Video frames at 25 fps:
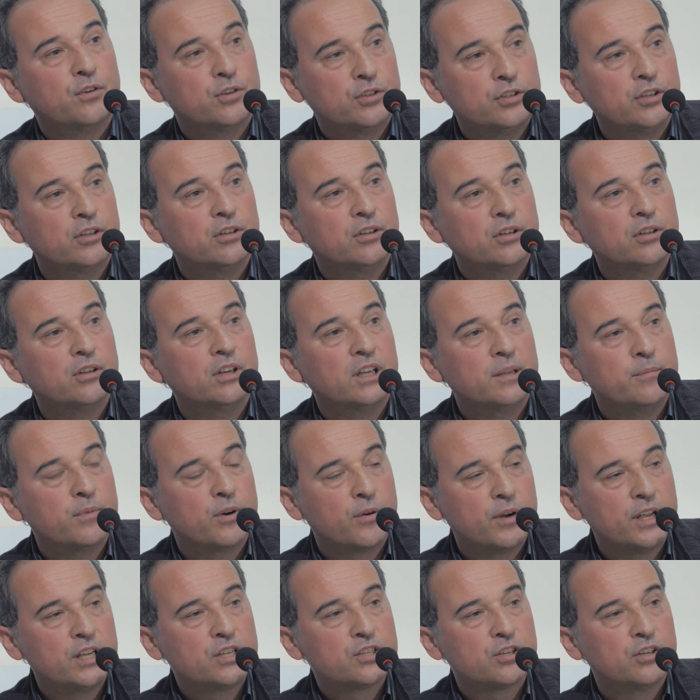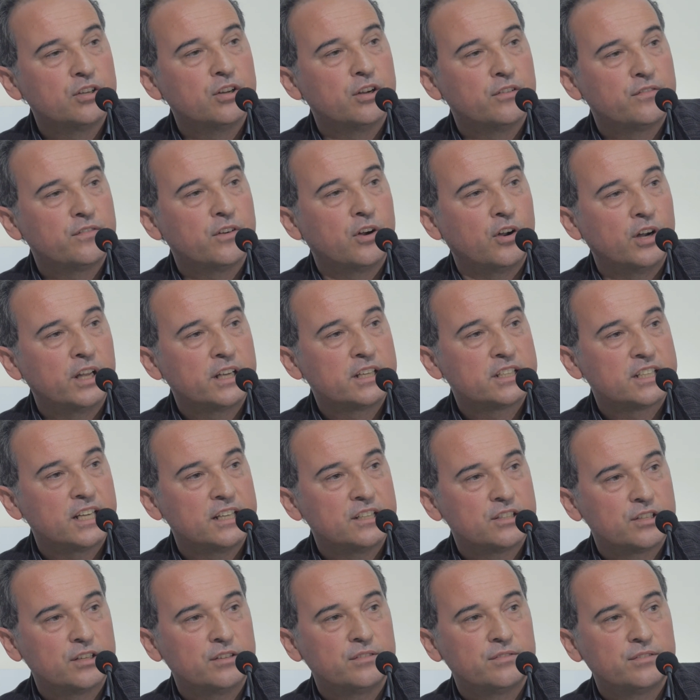for the liberation of Oleg
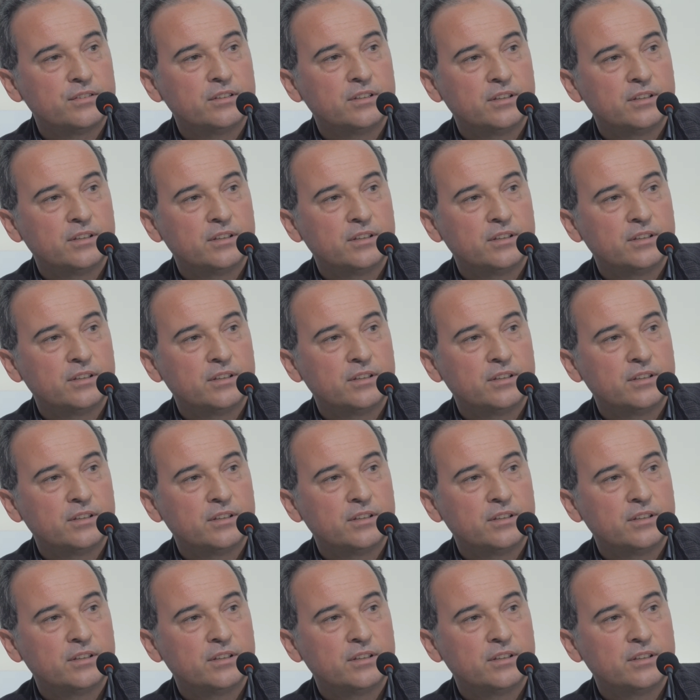Sentsov.